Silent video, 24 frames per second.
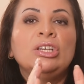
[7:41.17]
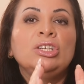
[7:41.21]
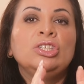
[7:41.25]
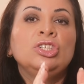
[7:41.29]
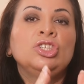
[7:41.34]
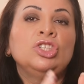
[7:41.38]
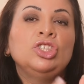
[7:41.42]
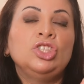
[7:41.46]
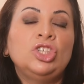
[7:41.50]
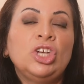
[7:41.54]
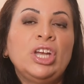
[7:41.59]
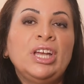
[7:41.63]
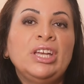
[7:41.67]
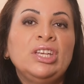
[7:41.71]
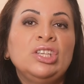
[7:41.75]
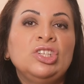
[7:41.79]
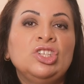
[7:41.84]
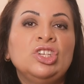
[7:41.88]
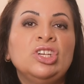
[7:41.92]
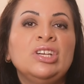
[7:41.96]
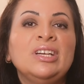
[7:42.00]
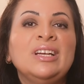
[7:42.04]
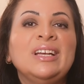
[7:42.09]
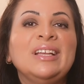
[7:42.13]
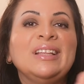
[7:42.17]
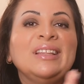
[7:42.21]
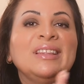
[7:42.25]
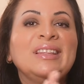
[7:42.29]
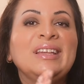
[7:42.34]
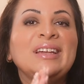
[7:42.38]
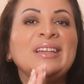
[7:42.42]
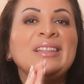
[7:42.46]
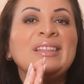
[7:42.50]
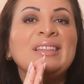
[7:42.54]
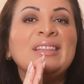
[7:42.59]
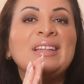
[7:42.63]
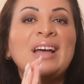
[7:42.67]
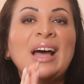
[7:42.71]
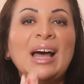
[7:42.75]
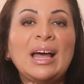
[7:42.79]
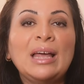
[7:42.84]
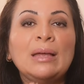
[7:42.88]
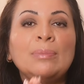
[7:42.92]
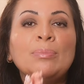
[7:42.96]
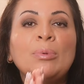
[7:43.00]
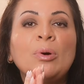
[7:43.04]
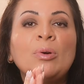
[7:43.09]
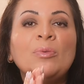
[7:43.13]
changing the
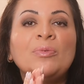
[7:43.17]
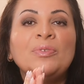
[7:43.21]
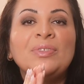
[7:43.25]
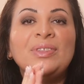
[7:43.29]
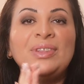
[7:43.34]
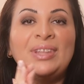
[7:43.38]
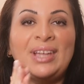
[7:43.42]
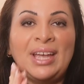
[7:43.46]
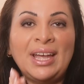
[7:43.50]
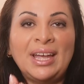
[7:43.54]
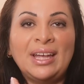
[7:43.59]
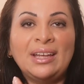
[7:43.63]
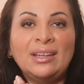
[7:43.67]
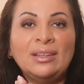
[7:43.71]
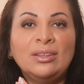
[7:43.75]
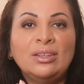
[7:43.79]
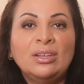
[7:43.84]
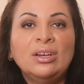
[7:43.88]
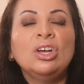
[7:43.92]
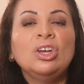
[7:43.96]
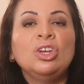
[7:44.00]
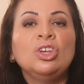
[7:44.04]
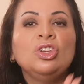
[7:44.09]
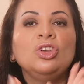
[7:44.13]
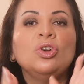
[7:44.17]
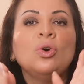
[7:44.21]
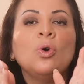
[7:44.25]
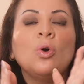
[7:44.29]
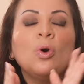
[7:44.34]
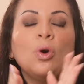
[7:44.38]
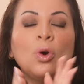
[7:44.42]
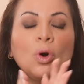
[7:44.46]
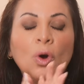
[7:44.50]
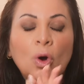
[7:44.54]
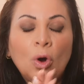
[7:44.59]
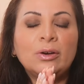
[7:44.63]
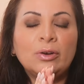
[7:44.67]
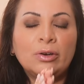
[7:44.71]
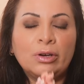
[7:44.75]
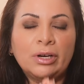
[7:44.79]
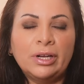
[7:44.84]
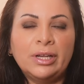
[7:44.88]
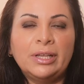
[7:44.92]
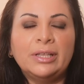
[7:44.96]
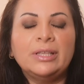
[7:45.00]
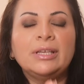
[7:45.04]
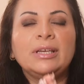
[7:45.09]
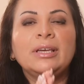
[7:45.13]
type of debt you
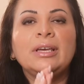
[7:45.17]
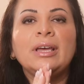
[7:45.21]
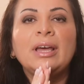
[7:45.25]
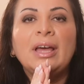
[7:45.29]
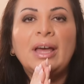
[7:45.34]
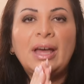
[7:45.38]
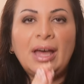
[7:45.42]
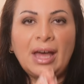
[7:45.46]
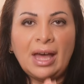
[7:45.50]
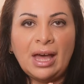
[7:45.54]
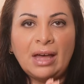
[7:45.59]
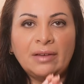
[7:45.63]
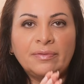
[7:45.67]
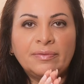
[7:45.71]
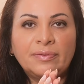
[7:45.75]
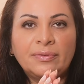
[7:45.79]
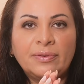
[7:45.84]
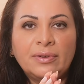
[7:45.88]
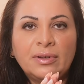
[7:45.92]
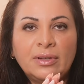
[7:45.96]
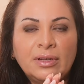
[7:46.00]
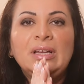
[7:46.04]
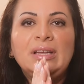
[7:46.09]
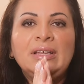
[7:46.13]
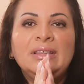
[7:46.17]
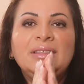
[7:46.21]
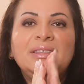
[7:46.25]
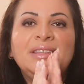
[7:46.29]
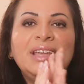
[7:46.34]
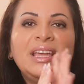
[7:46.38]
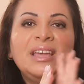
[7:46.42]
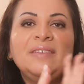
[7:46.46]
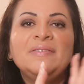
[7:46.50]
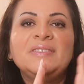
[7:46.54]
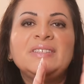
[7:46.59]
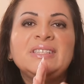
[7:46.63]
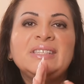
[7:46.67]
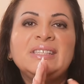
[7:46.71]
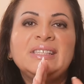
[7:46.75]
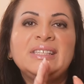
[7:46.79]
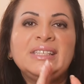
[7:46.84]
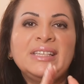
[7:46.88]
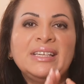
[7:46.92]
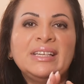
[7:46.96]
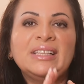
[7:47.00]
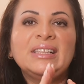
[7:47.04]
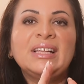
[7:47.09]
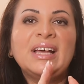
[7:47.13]
already have. Dave
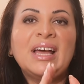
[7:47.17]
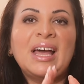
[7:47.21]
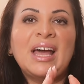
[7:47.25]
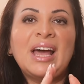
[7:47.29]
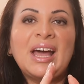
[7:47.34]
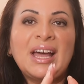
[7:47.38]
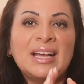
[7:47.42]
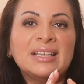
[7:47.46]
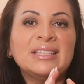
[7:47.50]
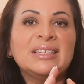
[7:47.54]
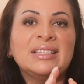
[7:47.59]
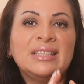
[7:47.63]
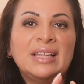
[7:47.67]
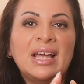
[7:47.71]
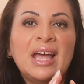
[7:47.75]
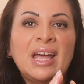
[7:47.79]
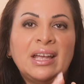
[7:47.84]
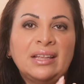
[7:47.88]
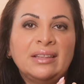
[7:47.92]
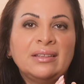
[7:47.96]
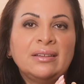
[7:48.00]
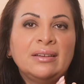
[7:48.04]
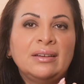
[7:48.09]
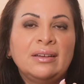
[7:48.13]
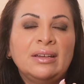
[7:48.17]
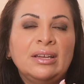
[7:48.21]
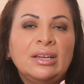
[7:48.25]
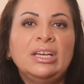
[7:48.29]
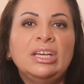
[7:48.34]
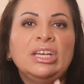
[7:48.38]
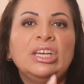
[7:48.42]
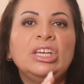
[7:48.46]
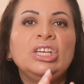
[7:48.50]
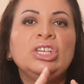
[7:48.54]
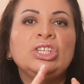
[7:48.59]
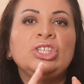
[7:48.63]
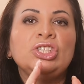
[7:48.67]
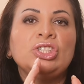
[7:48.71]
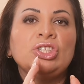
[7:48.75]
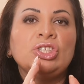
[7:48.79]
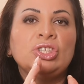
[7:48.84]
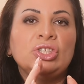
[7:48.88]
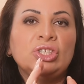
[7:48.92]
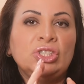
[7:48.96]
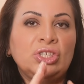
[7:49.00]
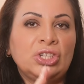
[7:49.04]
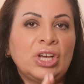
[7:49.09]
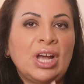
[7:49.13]
still has debt. It
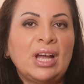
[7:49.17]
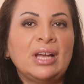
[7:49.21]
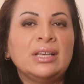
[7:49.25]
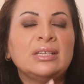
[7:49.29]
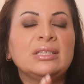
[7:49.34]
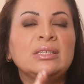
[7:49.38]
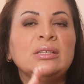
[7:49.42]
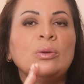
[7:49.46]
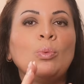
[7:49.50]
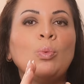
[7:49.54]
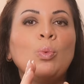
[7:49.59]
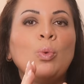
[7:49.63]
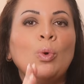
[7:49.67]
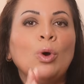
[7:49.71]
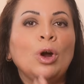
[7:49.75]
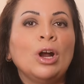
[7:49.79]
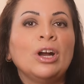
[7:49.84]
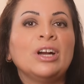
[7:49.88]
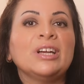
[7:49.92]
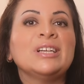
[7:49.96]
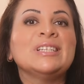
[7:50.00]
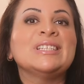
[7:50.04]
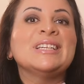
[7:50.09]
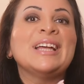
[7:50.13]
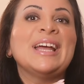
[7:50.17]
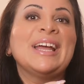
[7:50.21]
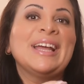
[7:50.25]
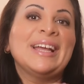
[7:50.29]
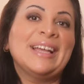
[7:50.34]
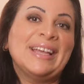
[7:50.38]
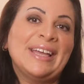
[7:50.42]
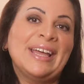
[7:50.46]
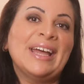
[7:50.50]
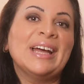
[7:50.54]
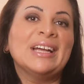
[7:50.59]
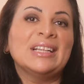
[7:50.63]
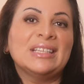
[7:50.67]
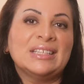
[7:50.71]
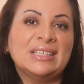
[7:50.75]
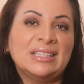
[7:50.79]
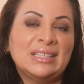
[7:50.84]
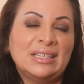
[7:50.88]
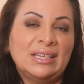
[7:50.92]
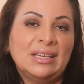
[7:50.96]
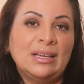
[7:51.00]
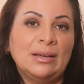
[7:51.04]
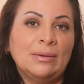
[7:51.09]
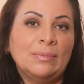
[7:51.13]
just works
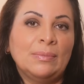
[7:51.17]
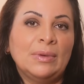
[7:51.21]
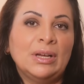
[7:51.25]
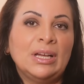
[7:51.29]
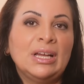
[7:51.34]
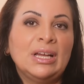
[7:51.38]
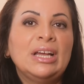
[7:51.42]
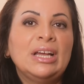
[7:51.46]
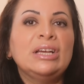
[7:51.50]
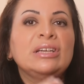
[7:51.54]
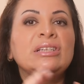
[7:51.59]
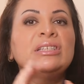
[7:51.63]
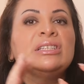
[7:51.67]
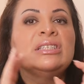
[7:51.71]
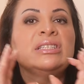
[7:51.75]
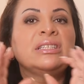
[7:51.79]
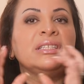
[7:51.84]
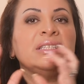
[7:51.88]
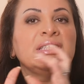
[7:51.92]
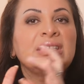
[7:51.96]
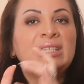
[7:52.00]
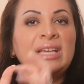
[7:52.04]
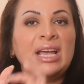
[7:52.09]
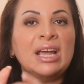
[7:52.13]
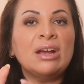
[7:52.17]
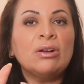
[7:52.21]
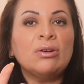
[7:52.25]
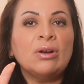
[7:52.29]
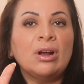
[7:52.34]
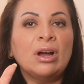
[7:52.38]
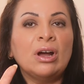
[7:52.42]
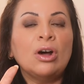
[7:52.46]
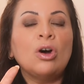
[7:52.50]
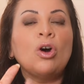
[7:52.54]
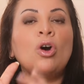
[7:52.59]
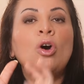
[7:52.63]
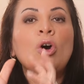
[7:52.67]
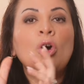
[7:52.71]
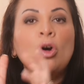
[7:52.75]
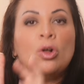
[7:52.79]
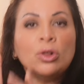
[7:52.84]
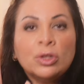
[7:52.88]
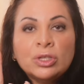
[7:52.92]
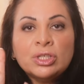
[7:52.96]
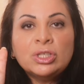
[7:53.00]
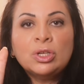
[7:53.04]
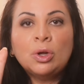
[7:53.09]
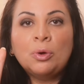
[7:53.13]
against him. Sarah
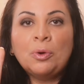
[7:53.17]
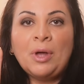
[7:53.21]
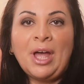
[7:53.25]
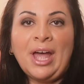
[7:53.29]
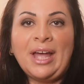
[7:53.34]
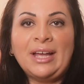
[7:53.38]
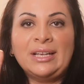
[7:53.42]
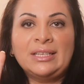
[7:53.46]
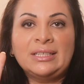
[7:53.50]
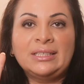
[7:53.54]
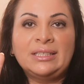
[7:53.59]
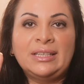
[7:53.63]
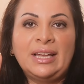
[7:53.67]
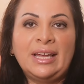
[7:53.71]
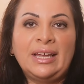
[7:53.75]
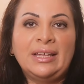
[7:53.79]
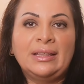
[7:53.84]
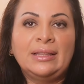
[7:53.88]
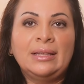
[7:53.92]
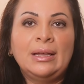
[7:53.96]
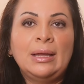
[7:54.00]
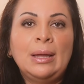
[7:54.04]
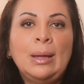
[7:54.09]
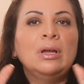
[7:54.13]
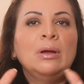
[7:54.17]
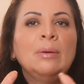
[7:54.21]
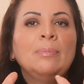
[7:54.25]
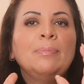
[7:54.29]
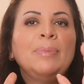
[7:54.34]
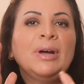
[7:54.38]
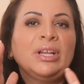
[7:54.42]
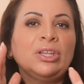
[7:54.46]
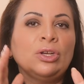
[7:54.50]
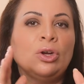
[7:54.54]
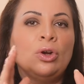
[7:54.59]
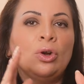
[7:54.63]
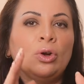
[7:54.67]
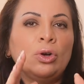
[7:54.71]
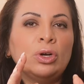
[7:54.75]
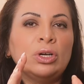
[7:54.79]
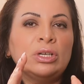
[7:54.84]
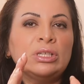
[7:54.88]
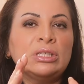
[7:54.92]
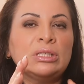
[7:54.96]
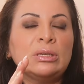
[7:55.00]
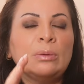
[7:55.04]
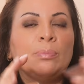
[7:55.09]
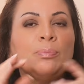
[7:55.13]
also has debt, but
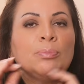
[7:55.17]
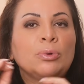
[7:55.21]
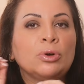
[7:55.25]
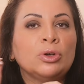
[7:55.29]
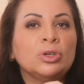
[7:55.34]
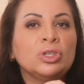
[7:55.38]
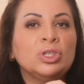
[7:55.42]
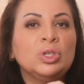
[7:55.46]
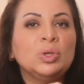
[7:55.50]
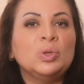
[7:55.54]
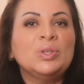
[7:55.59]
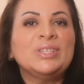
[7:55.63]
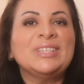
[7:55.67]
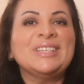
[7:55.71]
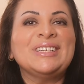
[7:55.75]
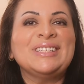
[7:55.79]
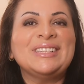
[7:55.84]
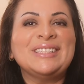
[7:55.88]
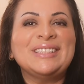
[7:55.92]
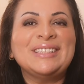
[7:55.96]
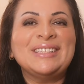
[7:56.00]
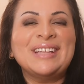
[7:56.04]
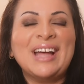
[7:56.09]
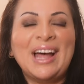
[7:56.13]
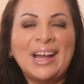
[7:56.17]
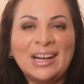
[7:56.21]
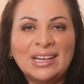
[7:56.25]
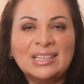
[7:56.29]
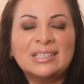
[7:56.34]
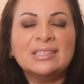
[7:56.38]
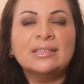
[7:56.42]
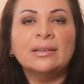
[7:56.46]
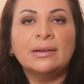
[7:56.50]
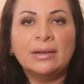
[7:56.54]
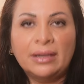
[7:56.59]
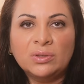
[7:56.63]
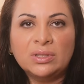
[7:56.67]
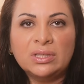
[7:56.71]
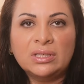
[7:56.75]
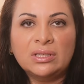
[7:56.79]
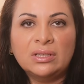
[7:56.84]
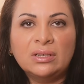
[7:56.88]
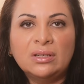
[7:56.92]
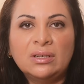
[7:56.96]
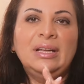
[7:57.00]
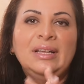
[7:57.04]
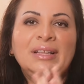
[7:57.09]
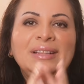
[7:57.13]
hers produces tax returns.
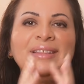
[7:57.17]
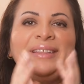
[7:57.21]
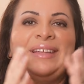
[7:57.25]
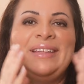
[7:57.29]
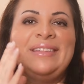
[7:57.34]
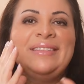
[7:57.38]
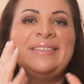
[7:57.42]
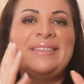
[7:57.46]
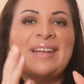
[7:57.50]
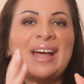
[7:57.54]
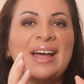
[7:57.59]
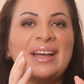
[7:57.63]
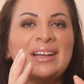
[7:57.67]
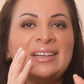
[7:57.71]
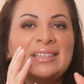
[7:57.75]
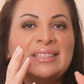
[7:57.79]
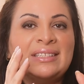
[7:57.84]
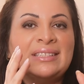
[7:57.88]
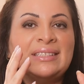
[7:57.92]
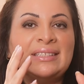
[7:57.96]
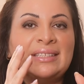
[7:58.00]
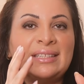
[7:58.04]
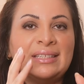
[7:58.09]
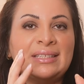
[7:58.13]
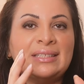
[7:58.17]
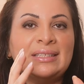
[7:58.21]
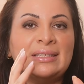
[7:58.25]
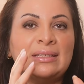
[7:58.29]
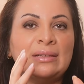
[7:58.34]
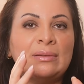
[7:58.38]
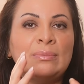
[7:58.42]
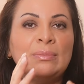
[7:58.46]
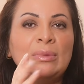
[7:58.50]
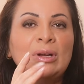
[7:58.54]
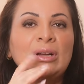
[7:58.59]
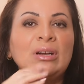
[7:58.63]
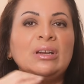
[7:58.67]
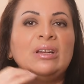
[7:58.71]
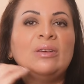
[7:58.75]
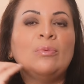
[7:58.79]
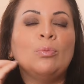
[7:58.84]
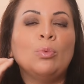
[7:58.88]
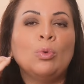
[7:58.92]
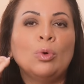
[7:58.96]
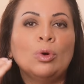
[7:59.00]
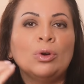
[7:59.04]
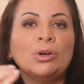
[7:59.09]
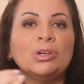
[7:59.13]
The tax system
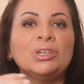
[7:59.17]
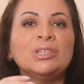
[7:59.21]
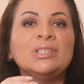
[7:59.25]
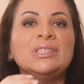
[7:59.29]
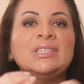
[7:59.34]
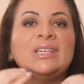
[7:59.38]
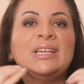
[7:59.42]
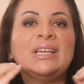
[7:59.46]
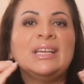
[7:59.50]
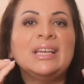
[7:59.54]
rewards